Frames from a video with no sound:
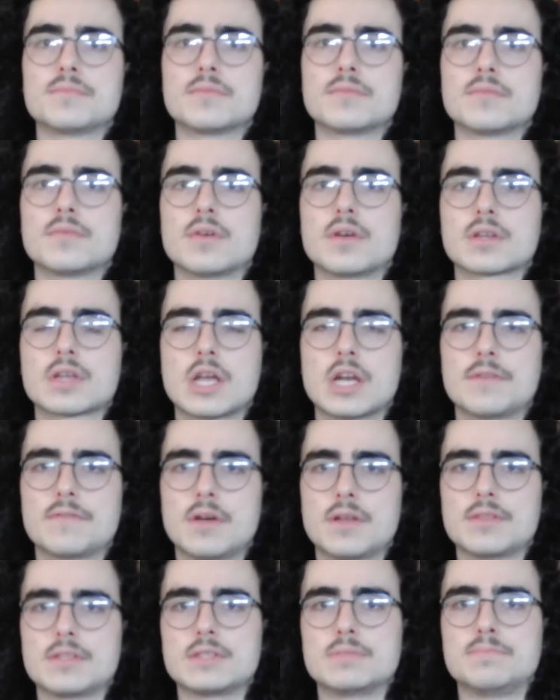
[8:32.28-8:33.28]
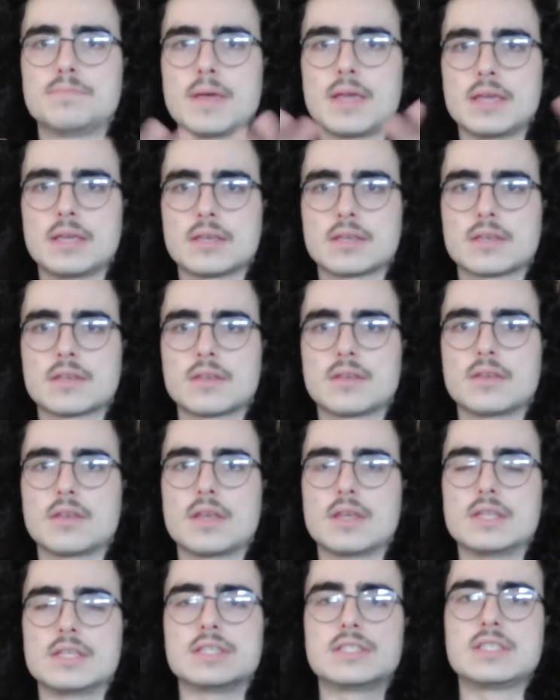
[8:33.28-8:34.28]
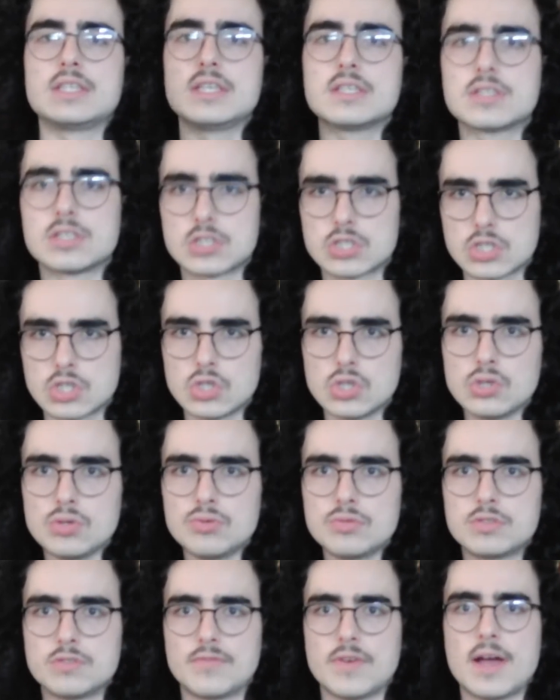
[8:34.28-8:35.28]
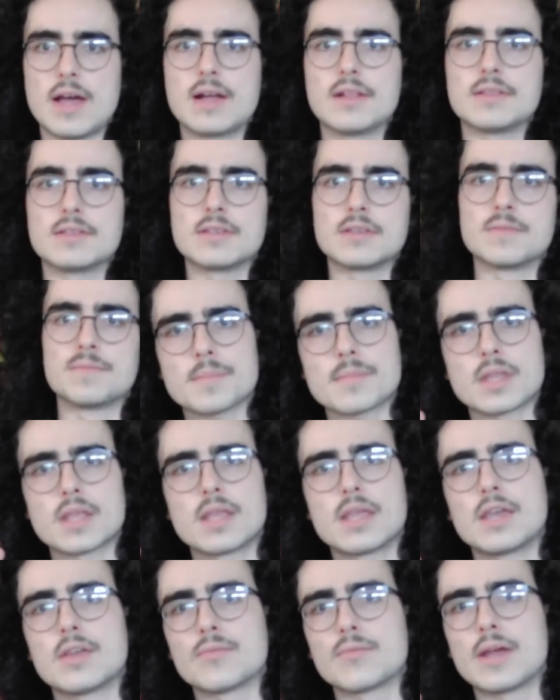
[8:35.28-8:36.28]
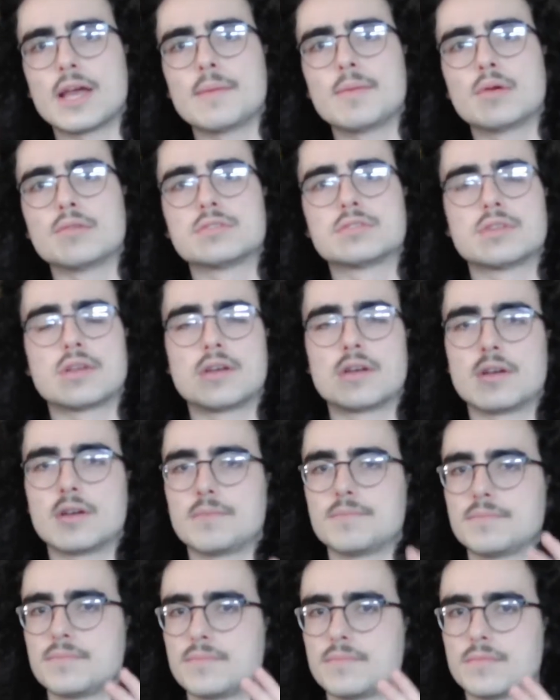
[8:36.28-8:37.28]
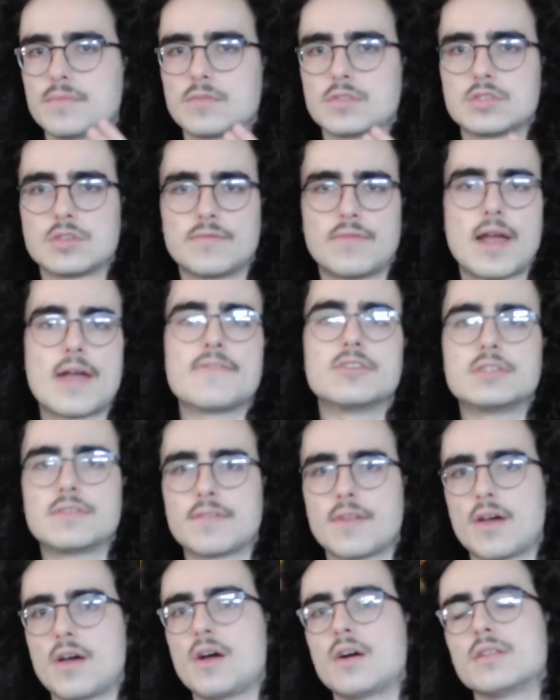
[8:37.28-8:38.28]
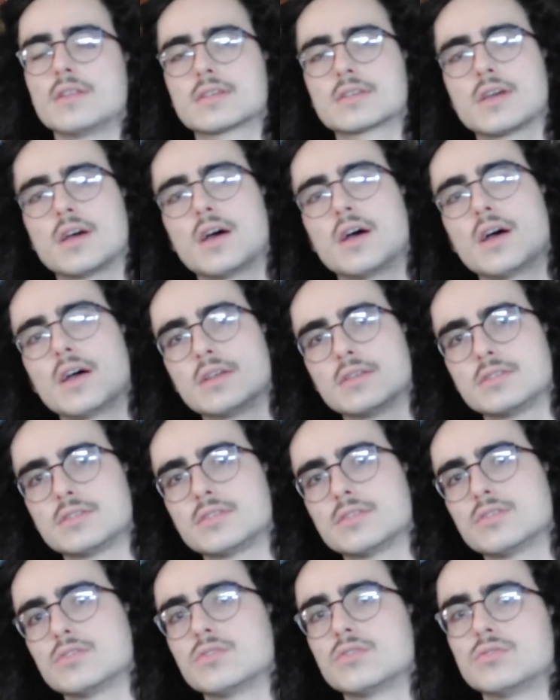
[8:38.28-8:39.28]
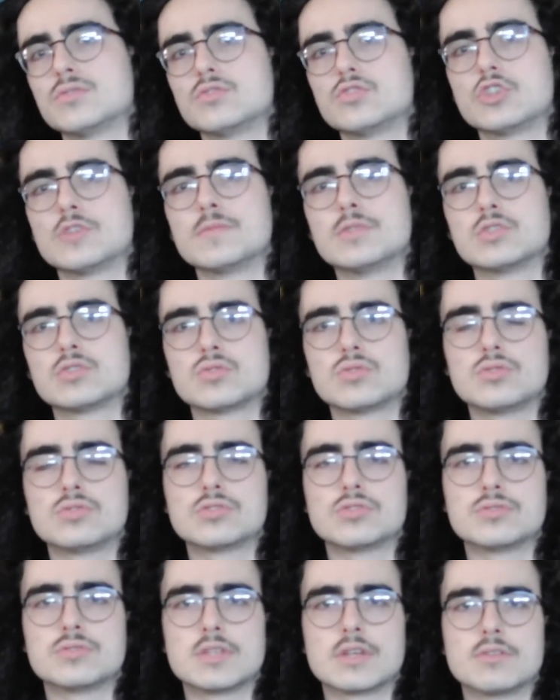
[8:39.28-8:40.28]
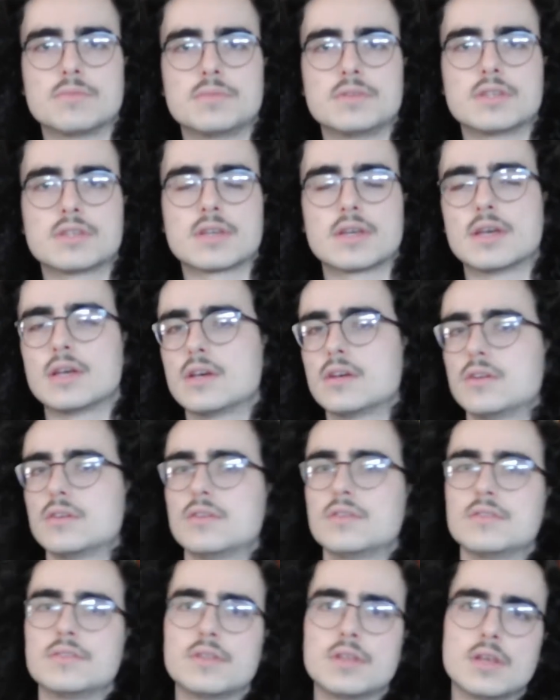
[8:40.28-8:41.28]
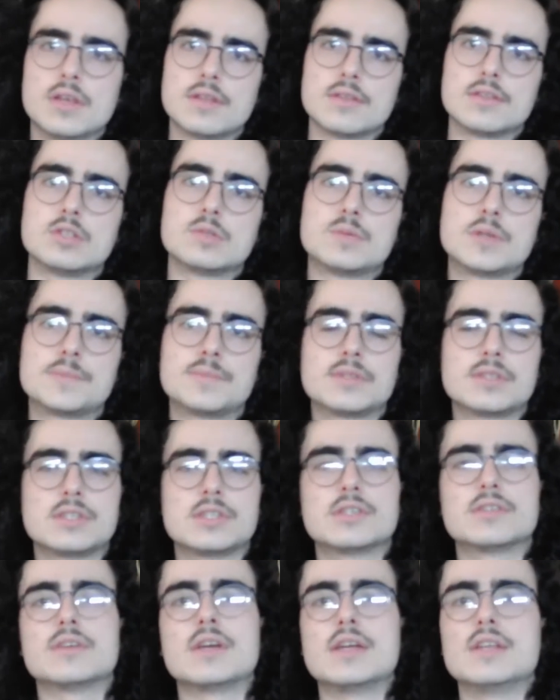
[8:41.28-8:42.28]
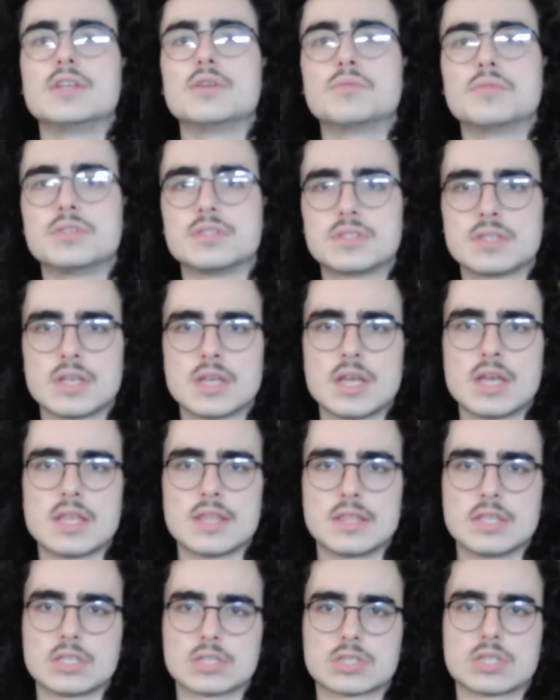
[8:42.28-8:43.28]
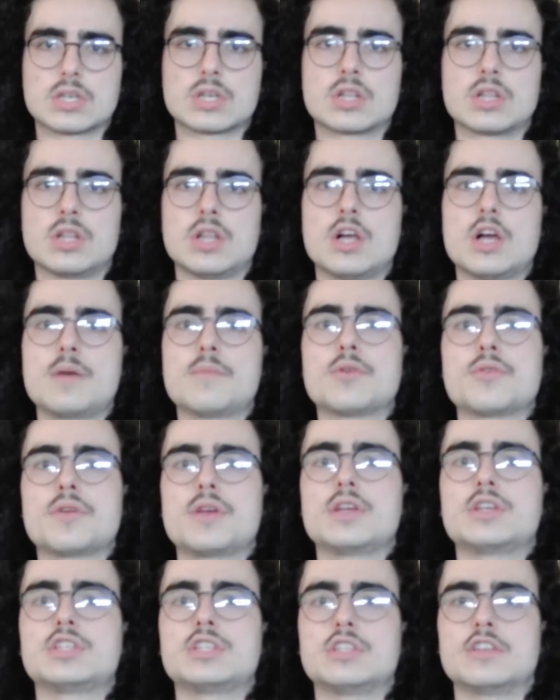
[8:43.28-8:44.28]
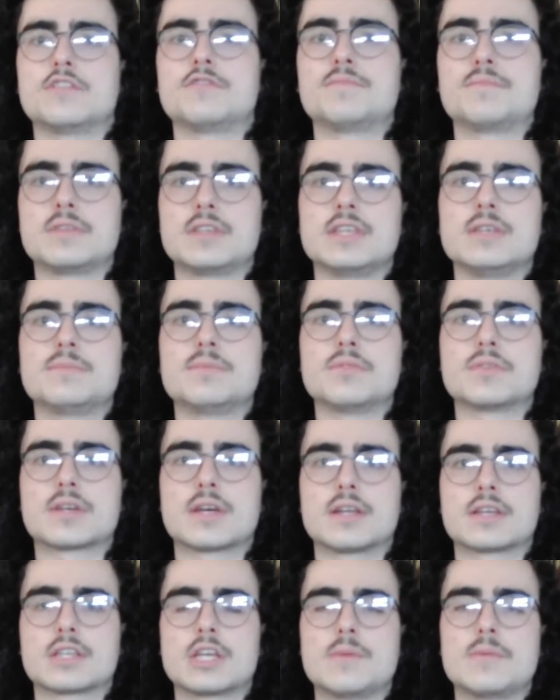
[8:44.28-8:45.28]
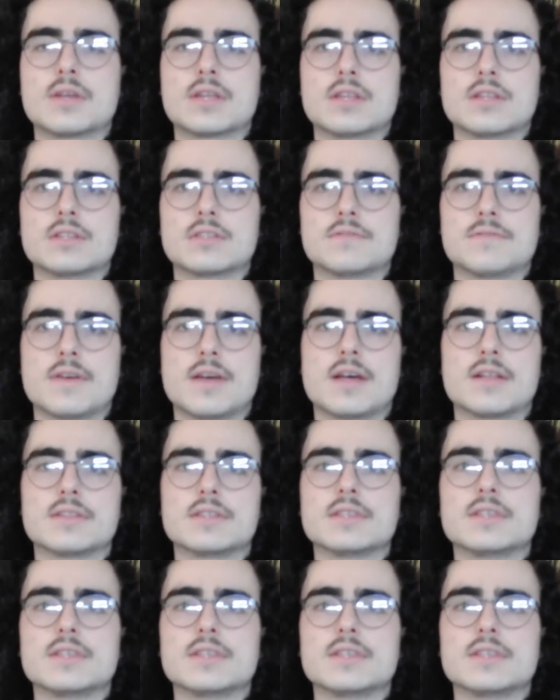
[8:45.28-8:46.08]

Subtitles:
kind of on this bank, and he sees this huge valley. And Rabo saw survivors of the Holocaust, German soldiers that were being held, these people here, and it was this conglomeration of people kind of coming into this valley.